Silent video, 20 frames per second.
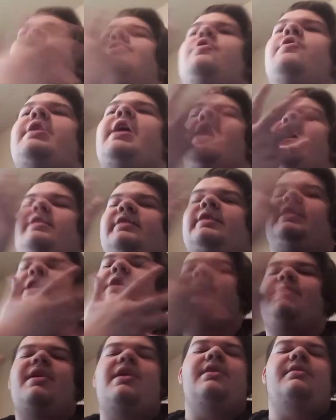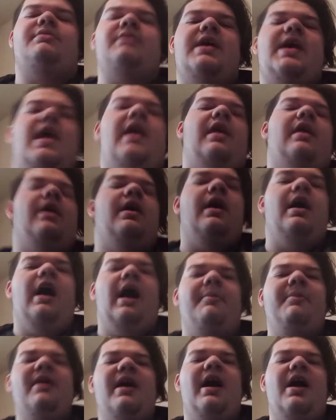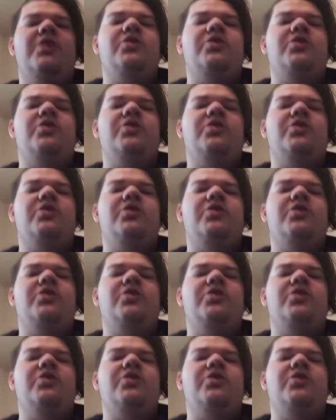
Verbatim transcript: you can't see me thing. I mean,